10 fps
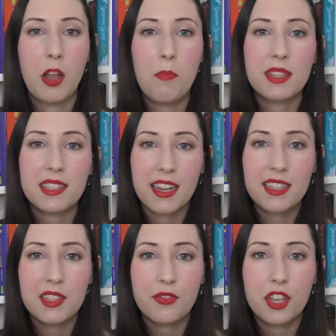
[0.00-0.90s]
But
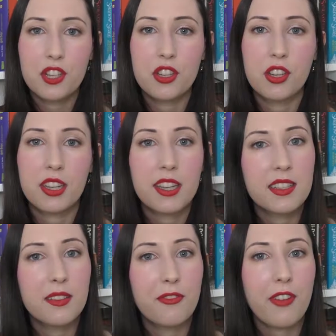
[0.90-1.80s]
science fiction
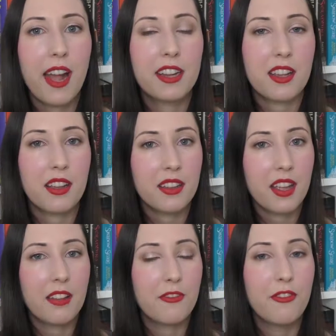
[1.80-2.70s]
is in fact
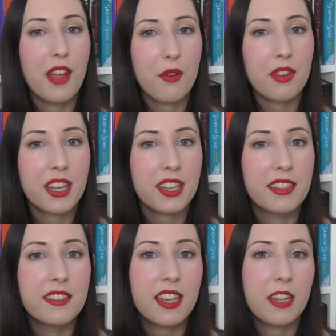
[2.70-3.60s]
a very
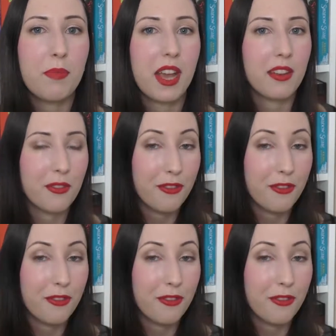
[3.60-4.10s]
deep and